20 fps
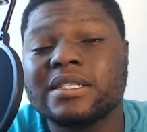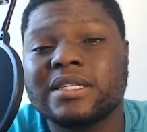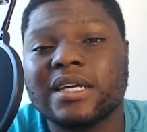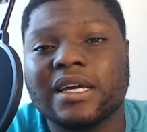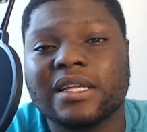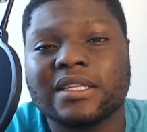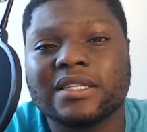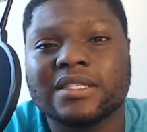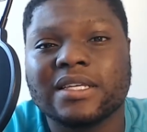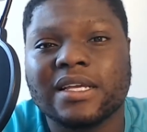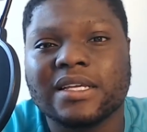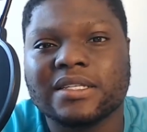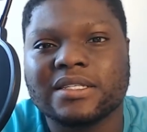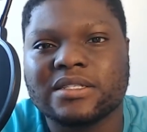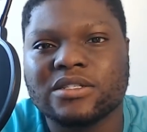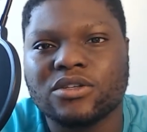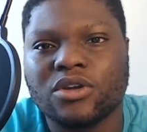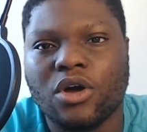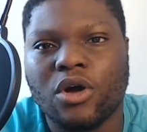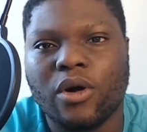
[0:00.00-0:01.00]
as, you
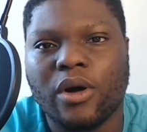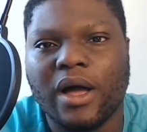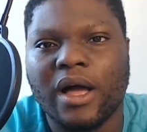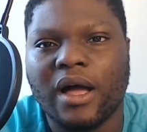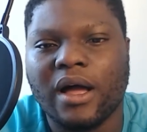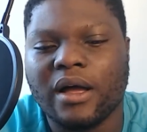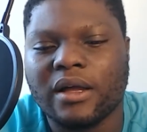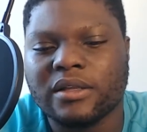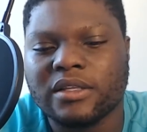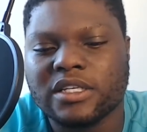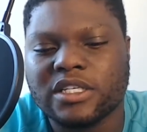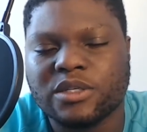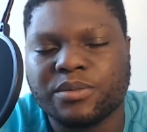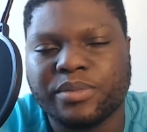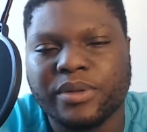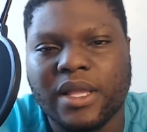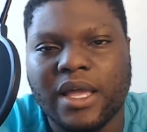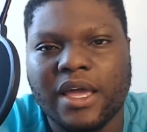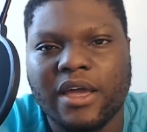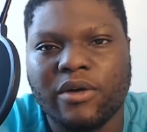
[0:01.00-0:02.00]
know, a
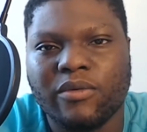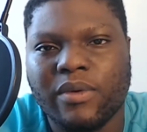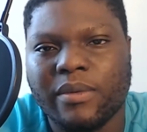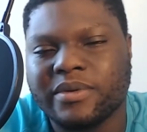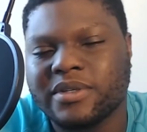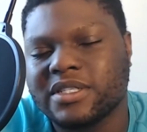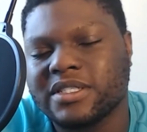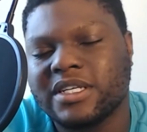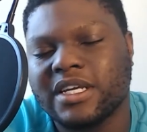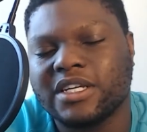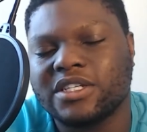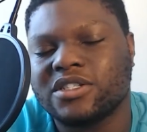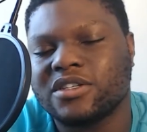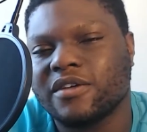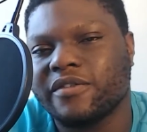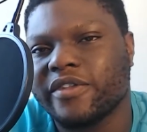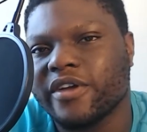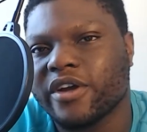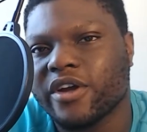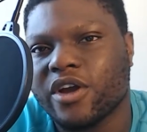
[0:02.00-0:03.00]
display or representation of
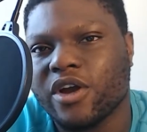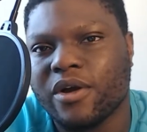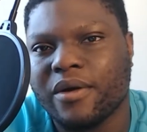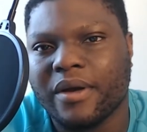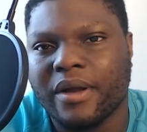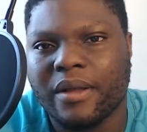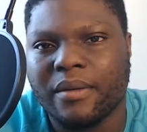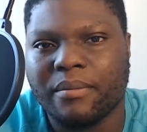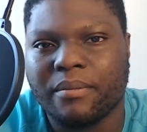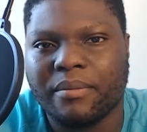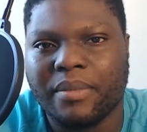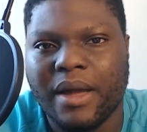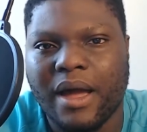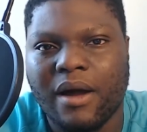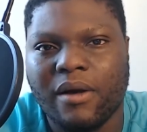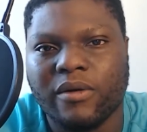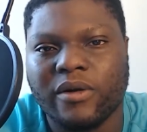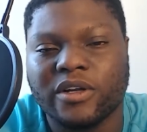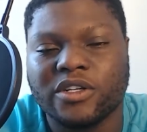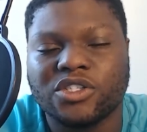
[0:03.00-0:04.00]
their current
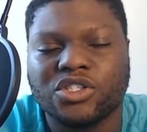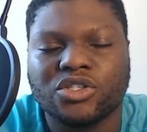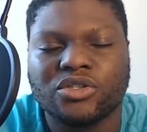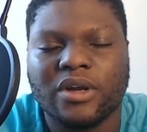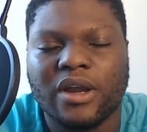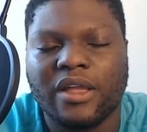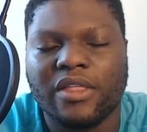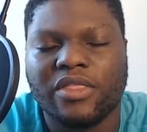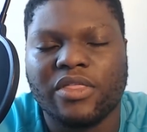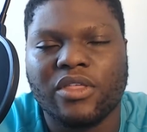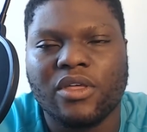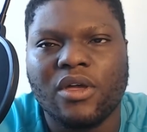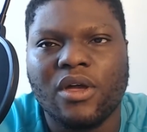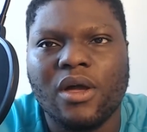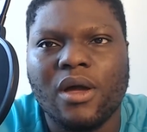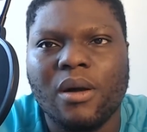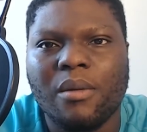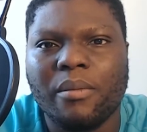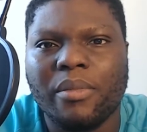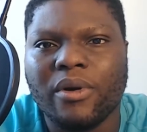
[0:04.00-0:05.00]
power and strength,
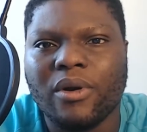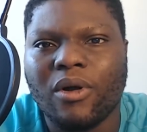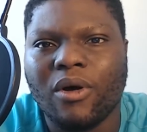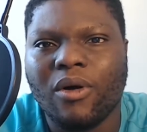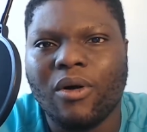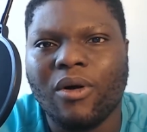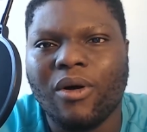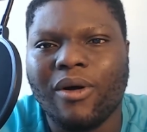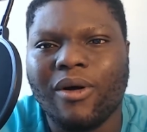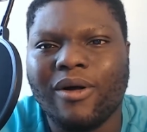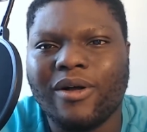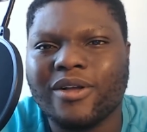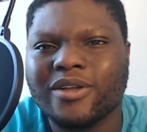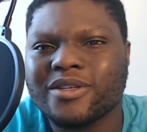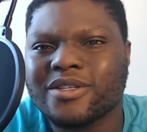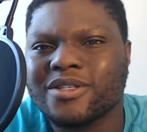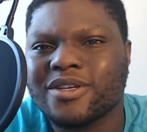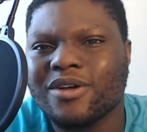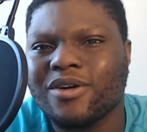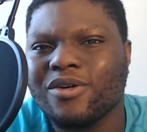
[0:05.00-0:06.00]
but
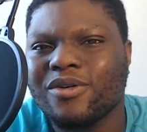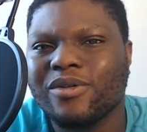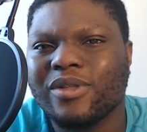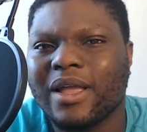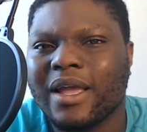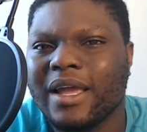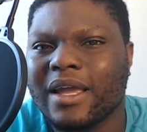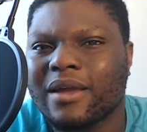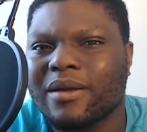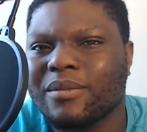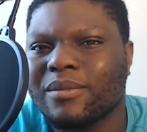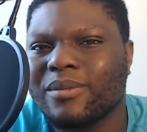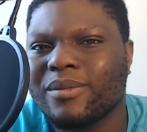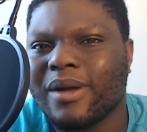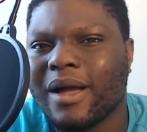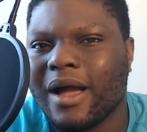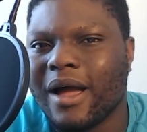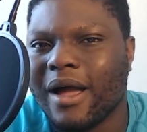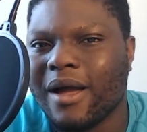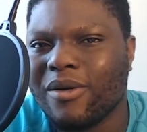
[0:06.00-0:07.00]
also like,
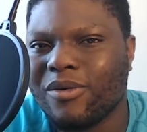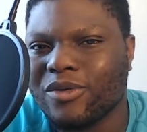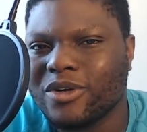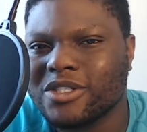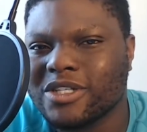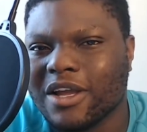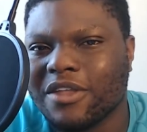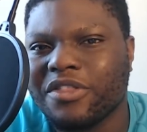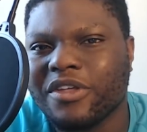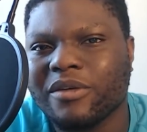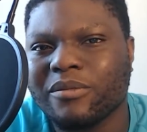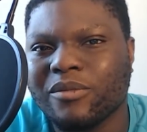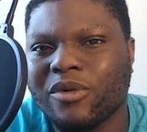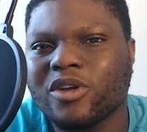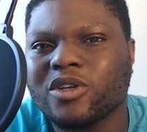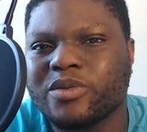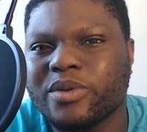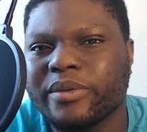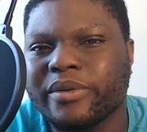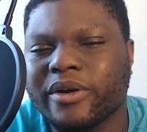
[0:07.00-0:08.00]
which I think most
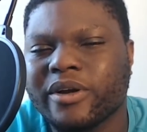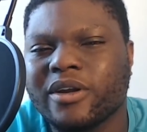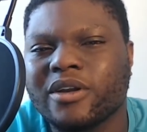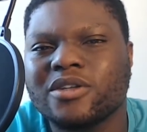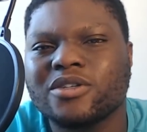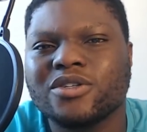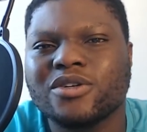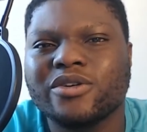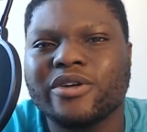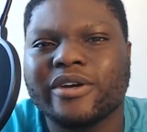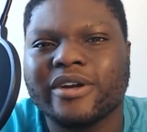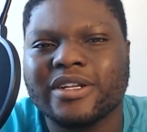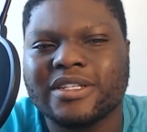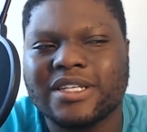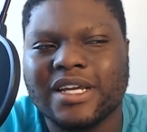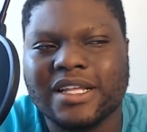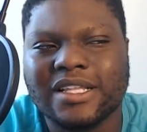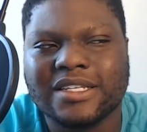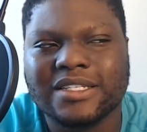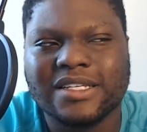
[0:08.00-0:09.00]
people are going to do, you're going to
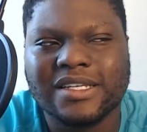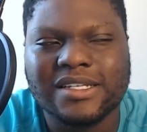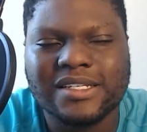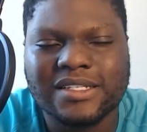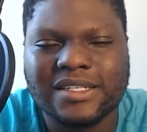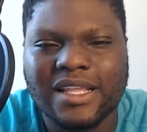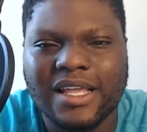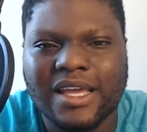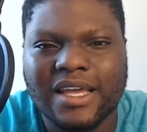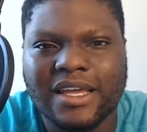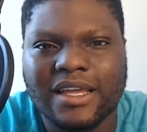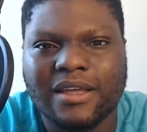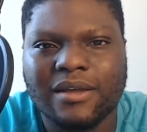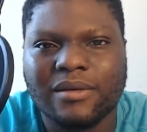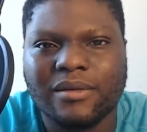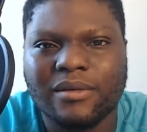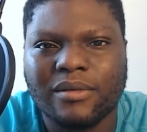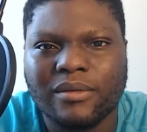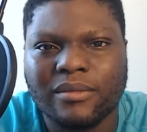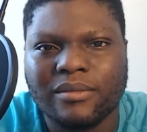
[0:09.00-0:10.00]
take this as like
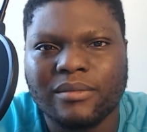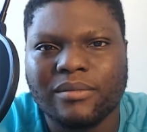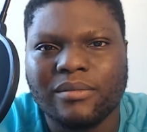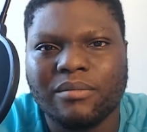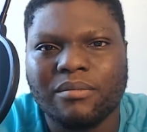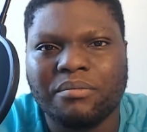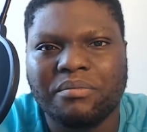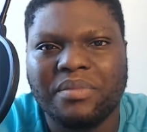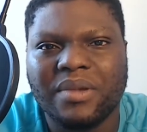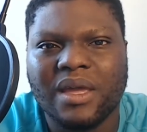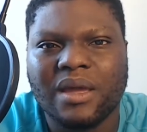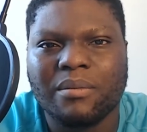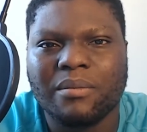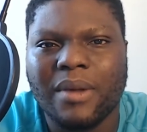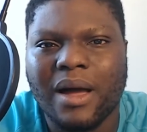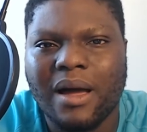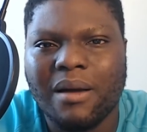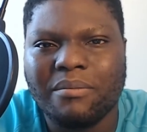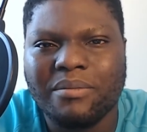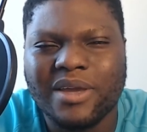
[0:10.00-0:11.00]
Big
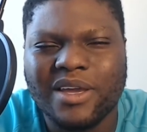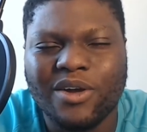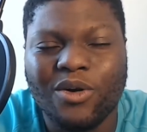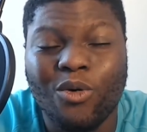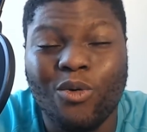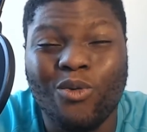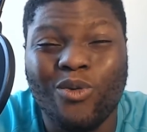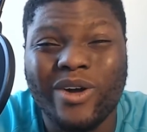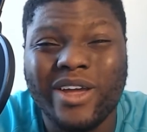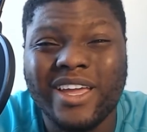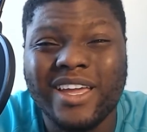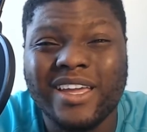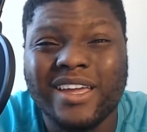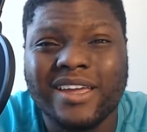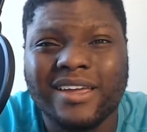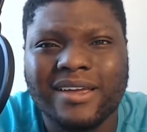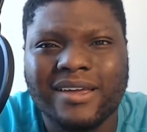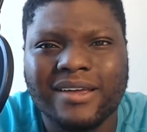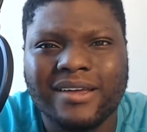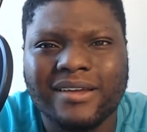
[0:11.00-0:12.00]
Mom being
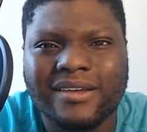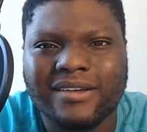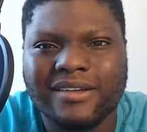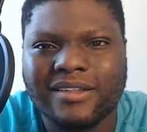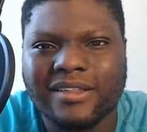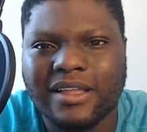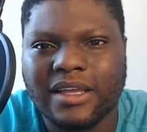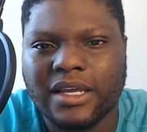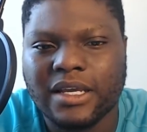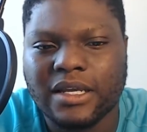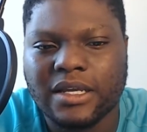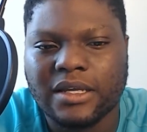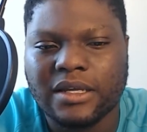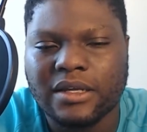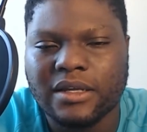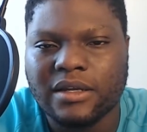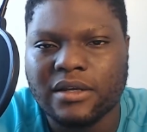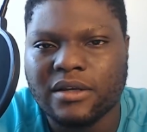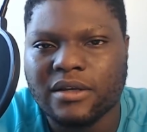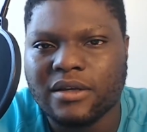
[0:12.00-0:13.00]
weak. Like
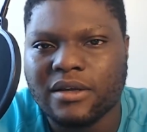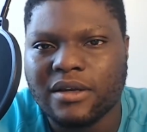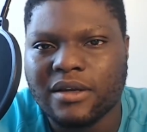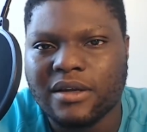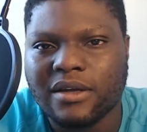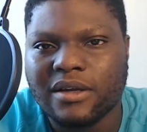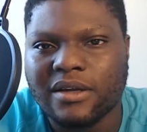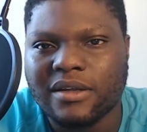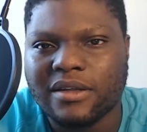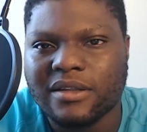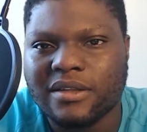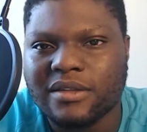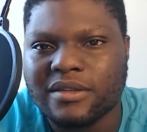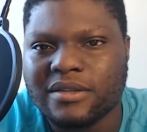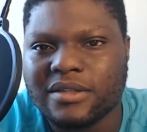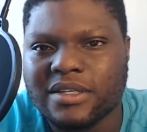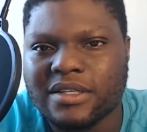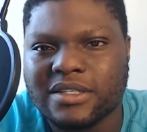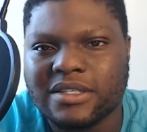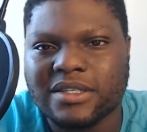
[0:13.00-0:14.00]

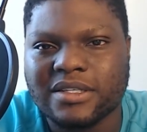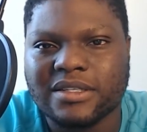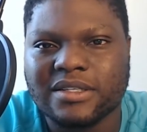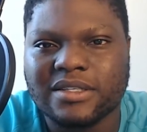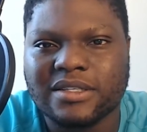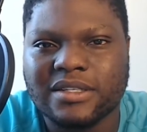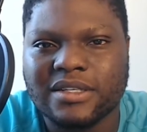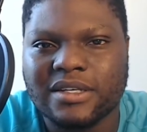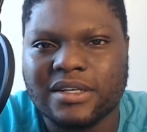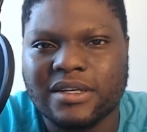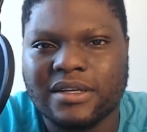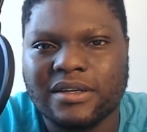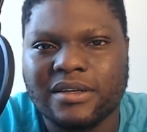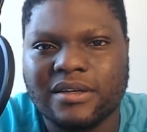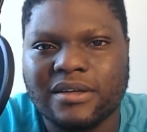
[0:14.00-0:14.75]
this is the